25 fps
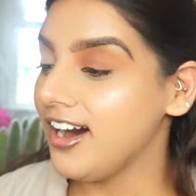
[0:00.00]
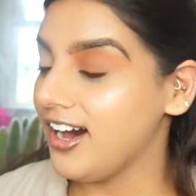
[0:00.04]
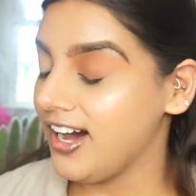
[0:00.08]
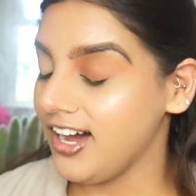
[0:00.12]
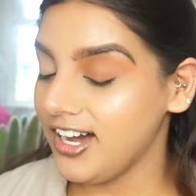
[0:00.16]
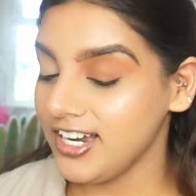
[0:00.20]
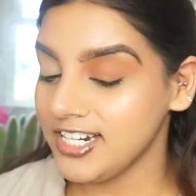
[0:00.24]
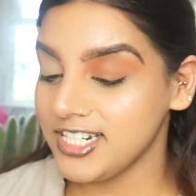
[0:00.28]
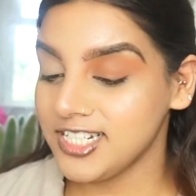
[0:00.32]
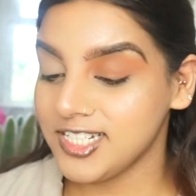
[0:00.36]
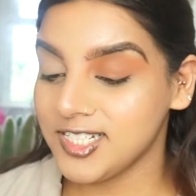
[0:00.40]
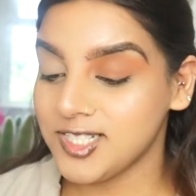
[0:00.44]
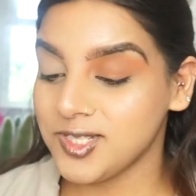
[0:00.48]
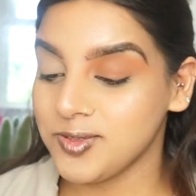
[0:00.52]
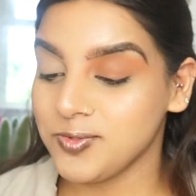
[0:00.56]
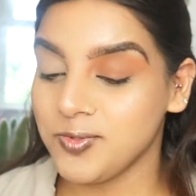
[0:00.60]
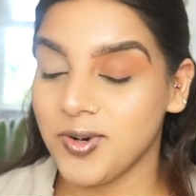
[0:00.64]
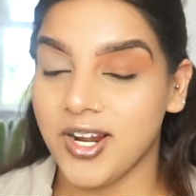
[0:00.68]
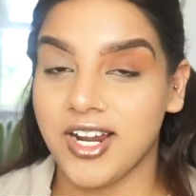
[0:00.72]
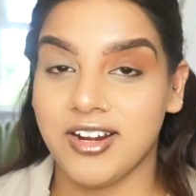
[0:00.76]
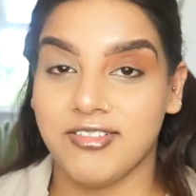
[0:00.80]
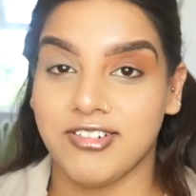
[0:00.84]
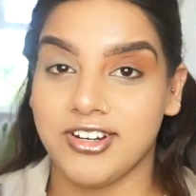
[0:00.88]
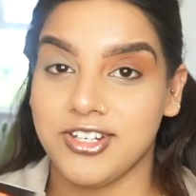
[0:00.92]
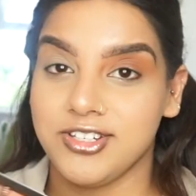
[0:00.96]
I
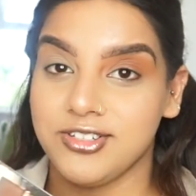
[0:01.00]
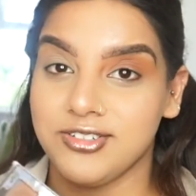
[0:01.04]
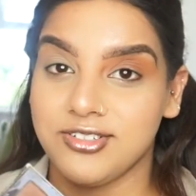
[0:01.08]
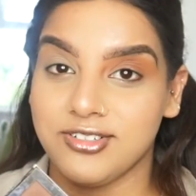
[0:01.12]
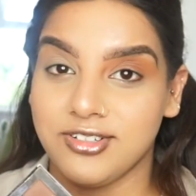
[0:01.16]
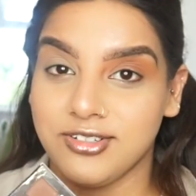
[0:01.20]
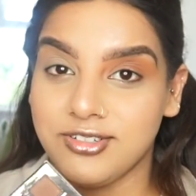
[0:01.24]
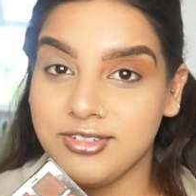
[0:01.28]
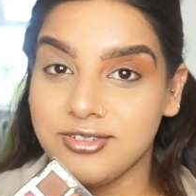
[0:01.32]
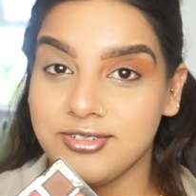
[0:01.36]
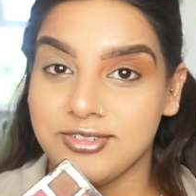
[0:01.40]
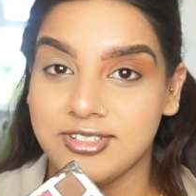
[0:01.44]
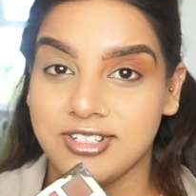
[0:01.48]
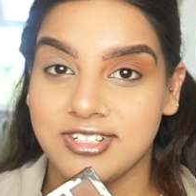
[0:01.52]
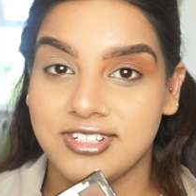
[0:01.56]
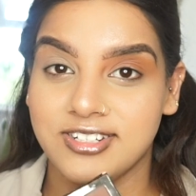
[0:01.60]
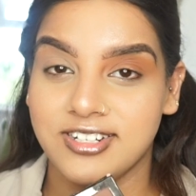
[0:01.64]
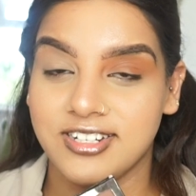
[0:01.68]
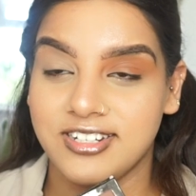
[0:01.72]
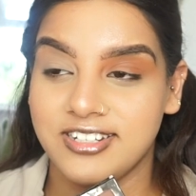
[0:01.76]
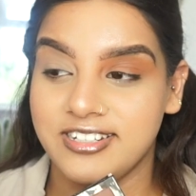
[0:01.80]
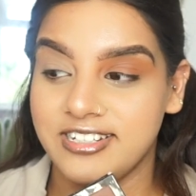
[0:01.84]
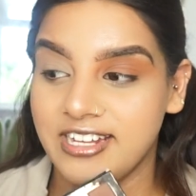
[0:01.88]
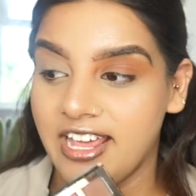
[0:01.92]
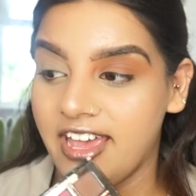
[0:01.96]
swear I used to use this
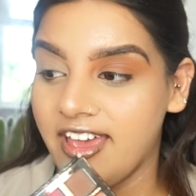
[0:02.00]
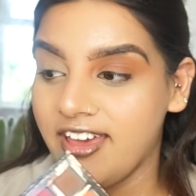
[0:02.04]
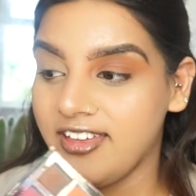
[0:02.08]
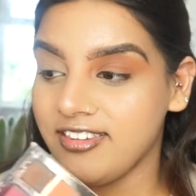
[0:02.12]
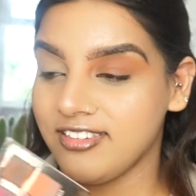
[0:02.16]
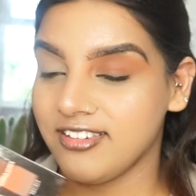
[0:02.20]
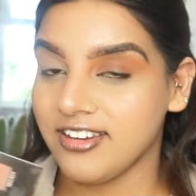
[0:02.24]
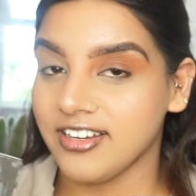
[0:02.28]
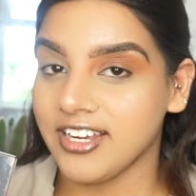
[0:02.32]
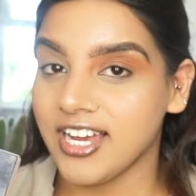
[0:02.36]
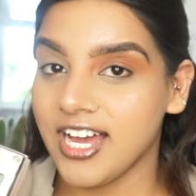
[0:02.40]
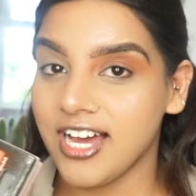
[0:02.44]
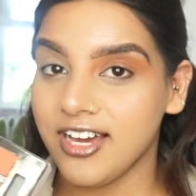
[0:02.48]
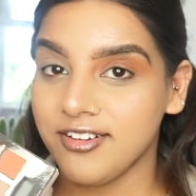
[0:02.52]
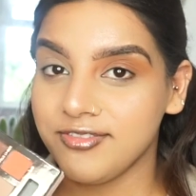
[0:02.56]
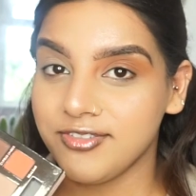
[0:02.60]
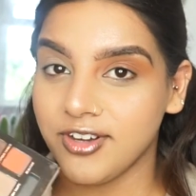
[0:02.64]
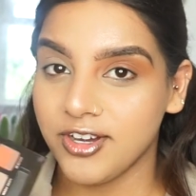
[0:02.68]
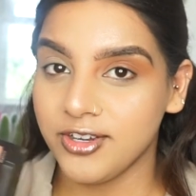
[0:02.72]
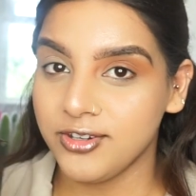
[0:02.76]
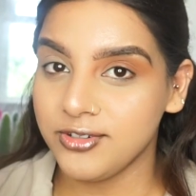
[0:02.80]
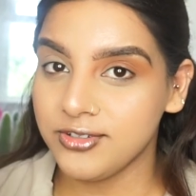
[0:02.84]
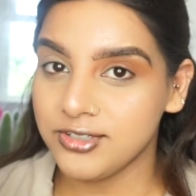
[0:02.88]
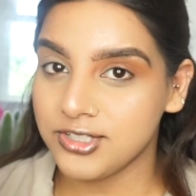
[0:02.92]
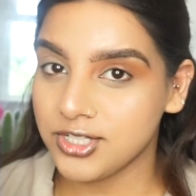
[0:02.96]
to death. Like, I
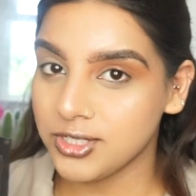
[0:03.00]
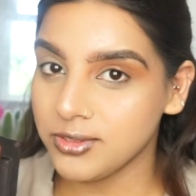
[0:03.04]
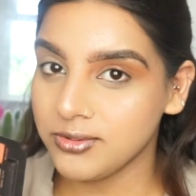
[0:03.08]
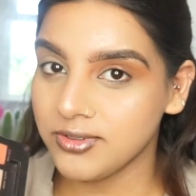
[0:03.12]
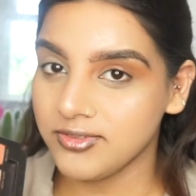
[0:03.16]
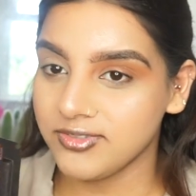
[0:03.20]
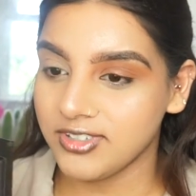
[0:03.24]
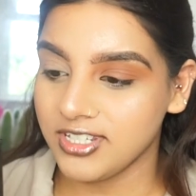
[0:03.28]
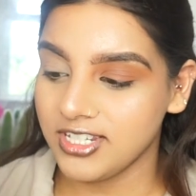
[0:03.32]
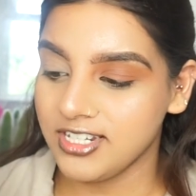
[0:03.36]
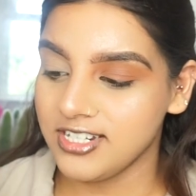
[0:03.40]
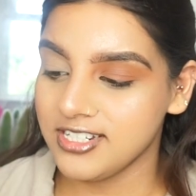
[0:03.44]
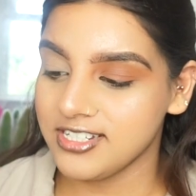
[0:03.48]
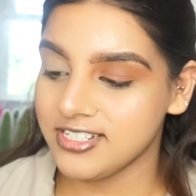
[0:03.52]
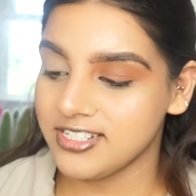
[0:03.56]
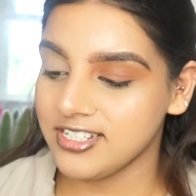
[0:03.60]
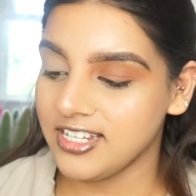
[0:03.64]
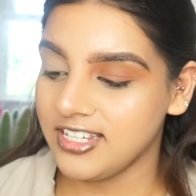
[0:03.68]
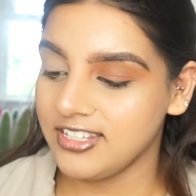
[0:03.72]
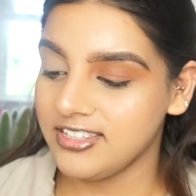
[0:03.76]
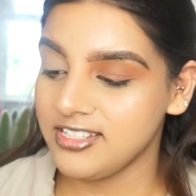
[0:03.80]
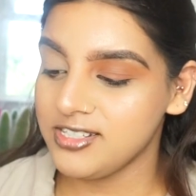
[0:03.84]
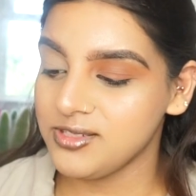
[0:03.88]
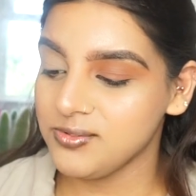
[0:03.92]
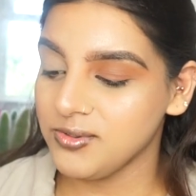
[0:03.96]
own 2 of these,
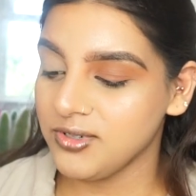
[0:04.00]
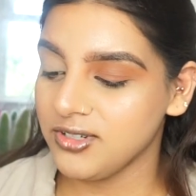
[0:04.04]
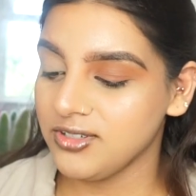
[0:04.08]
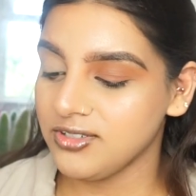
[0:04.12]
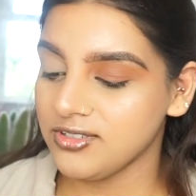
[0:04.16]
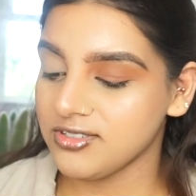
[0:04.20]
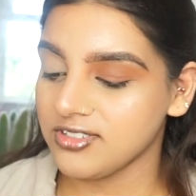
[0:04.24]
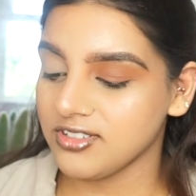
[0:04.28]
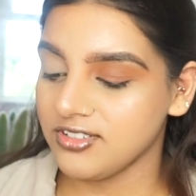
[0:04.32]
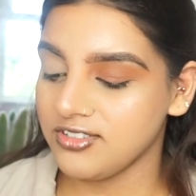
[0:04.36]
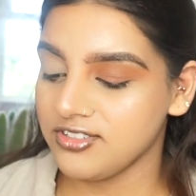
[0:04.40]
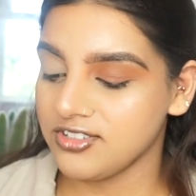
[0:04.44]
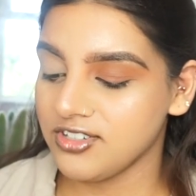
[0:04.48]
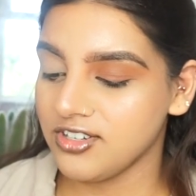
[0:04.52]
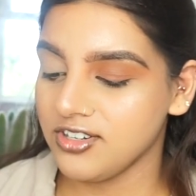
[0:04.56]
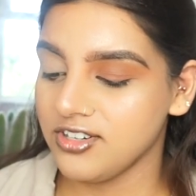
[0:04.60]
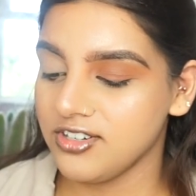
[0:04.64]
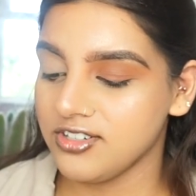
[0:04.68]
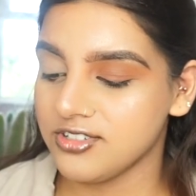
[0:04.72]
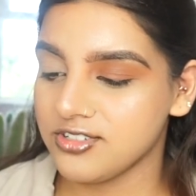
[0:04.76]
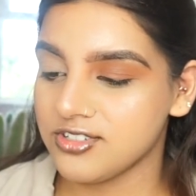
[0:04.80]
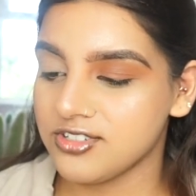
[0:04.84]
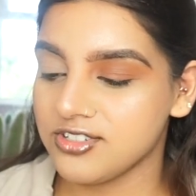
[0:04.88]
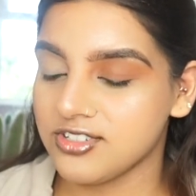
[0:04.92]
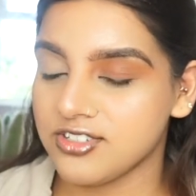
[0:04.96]
and this one looks
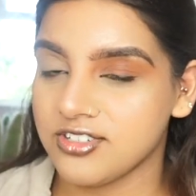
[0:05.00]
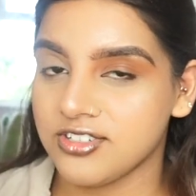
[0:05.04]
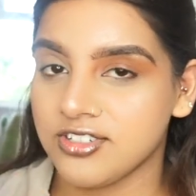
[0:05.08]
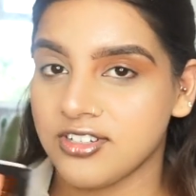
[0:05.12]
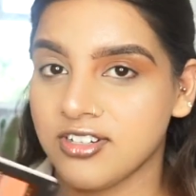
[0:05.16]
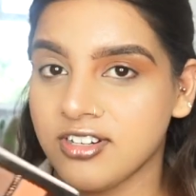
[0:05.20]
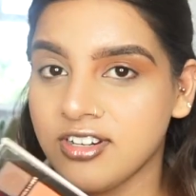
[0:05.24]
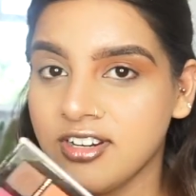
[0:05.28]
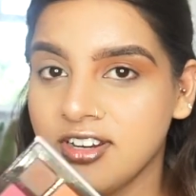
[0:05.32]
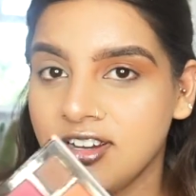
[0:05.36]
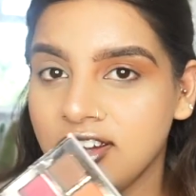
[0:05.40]
untouched.